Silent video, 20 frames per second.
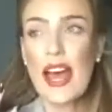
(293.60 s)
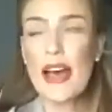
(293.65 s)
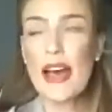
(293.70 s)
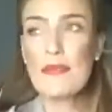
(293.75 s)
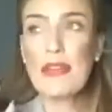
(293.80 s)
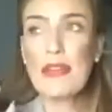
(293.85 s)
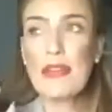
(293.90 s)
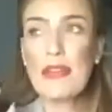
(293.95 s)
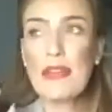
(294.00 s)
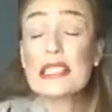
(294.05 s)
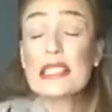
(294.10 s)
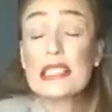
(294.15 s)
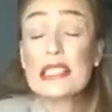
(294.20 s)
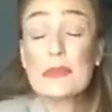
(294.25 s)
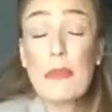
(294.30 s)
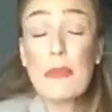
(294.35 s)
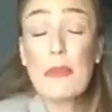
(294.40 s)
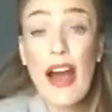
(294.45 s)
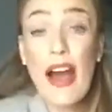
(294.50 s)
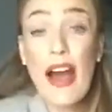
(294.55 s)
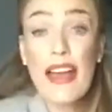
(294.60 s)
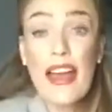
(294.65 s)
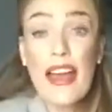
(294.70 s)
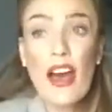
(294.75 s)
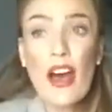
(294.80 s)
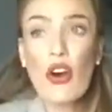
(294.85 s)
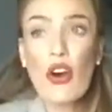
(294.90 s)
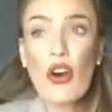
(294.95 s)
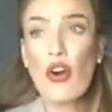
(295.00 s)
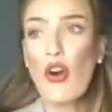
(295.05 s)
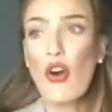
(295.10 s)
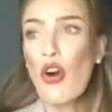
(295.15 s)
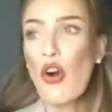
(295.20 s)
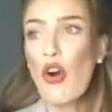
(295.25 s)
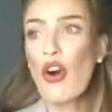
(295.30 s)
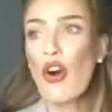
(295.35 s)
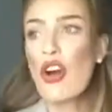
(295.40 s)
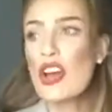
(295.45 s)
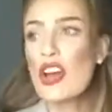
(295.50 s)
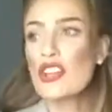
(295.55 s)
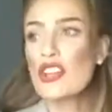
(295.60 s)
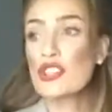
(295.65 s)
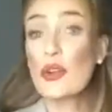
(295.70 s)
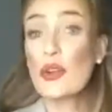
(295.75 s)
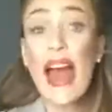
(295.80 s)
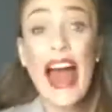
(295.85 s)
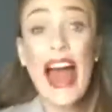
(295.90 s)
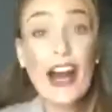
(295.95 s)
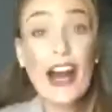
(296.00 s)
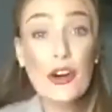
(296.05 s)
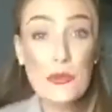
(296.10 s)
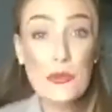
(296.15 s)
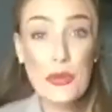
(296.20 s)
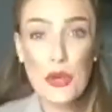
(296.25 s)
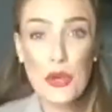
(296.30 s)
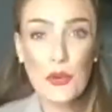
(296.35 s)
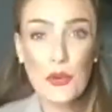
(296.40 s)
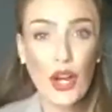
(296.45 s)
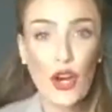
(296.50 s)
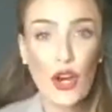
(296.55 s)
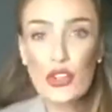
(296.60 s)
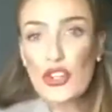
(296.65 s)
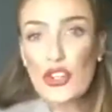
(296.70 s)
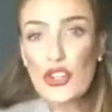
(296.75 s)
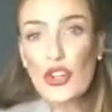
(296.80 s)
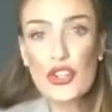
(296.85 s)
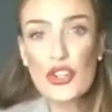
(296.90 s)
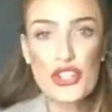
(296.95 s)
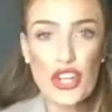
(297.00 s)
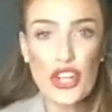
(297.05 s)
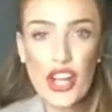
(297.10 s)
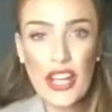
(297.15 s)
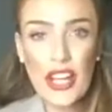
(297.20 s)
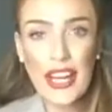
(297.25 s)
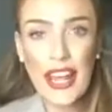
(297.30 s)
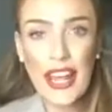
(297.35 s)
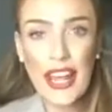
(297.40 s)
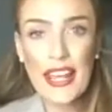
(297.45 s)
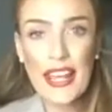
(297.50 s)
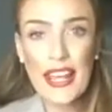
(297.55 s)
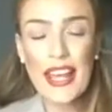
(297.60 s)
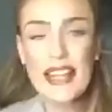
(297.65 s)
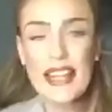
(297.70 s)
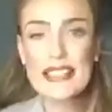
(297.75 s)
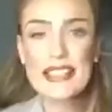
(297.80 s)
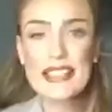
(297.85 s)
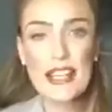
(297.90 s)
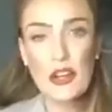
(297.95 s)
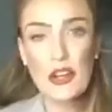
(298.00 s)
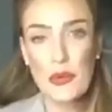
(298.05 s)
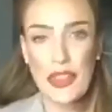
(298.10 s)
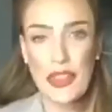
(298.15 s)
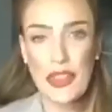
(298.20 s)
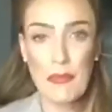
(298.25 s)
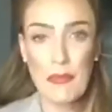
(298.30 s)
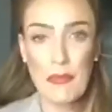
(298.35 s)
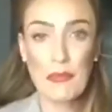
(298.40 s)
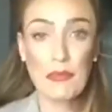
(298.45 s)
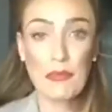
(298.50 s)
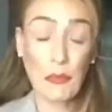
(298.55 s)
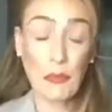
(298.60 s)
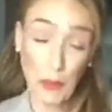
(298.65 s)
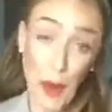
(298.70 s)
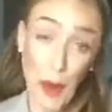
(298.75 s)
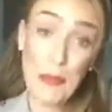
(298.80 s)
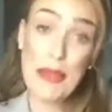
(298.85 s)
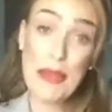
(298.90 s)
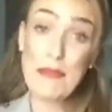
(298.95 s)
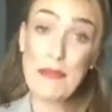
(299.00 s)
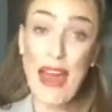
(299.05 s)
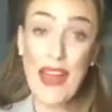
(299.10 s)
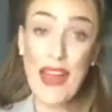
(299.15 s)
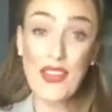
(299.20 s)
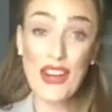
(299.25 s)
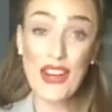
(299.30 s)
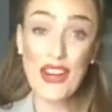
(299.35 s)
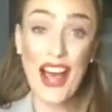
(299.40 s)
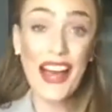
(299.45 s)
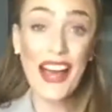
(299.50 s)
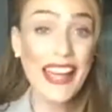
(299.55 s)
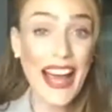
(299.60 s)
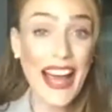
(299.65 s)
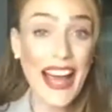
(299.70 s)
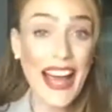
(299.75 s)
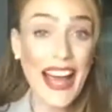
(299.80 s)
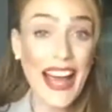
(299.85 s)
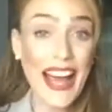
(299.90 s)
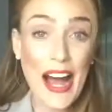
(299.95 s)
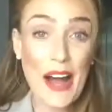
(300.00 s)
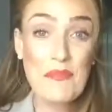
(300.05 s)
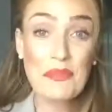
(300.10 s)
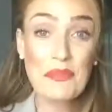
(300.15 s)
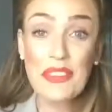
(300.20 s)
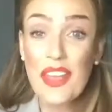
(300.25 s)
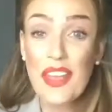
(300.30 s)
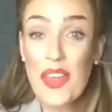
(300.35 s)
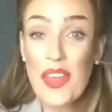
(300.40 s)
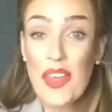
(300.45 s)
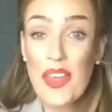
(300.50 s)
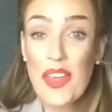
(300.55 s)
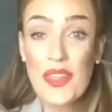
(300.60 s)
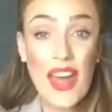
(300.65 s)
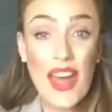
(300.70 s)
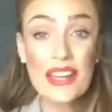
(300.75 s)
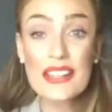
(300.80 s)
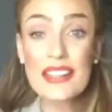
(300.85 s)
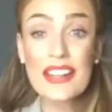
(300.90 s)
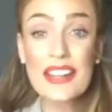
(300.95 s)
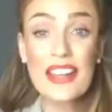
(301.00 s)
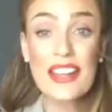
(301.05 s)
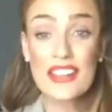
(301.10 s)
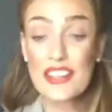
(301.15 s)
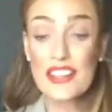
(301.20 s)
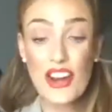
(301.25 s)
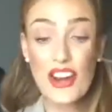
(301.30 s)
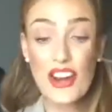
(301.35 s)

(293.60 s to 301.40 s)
inspire or to help you along your journey, deal with it probably better than I am, then, you know,